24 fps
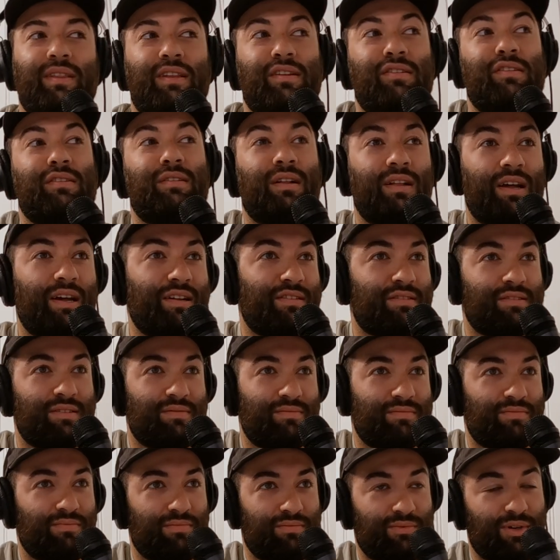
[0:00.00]
this is the last
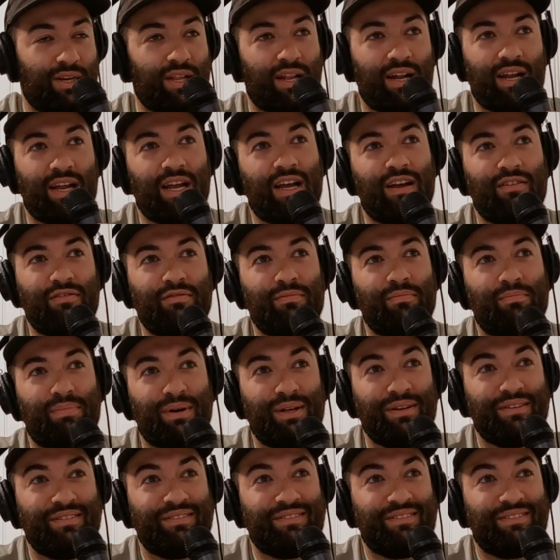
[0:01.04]
one that I have,
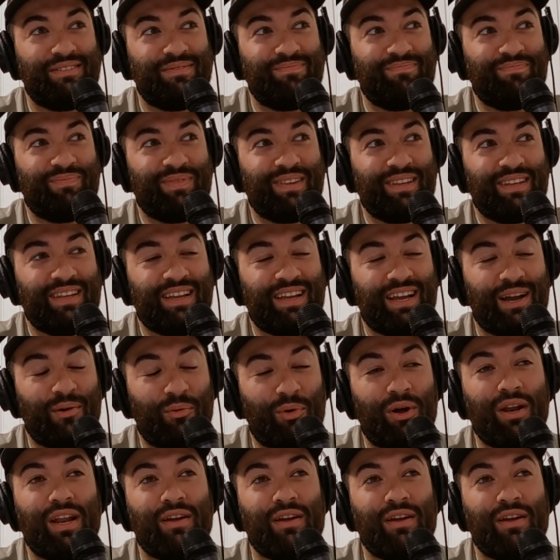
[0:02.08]
but wow, I want